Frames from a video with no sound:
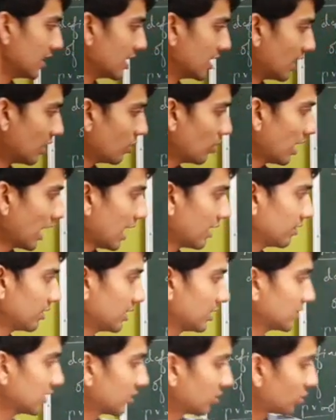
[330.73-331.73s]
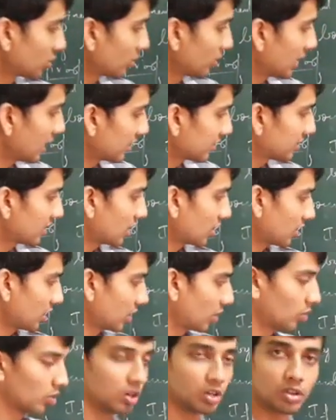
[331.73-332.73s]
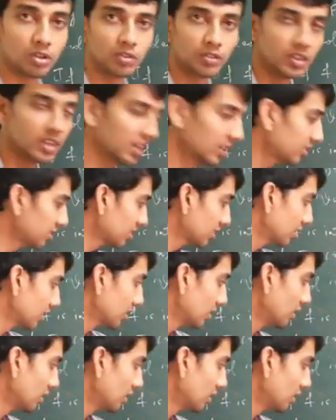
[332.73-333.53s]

Now having this to be less than or equal to this,